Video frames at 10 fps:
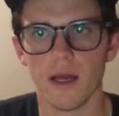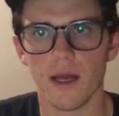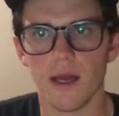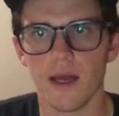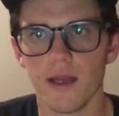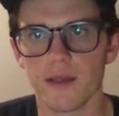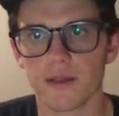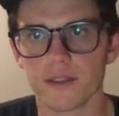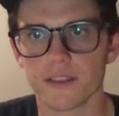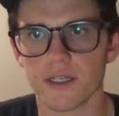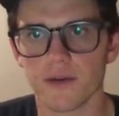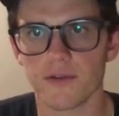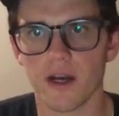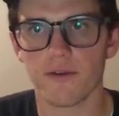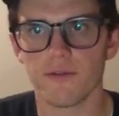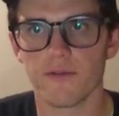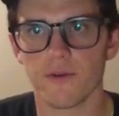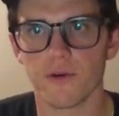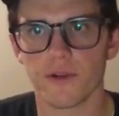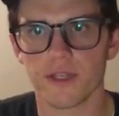and it looks like we've got
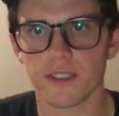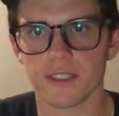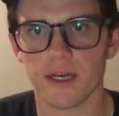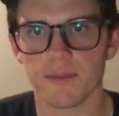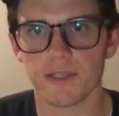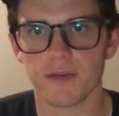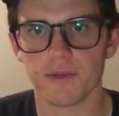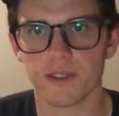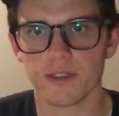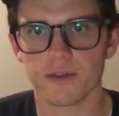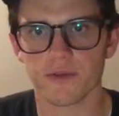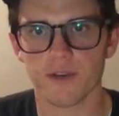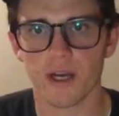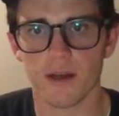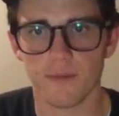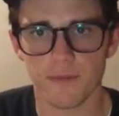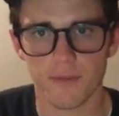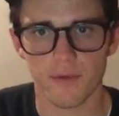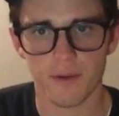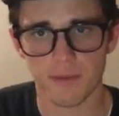4 things happening up here. So we've got
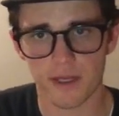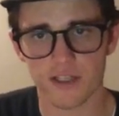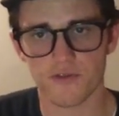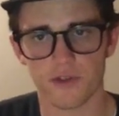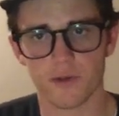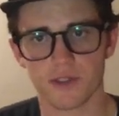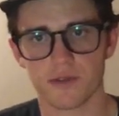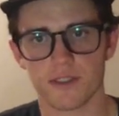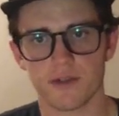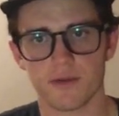a page view, which was the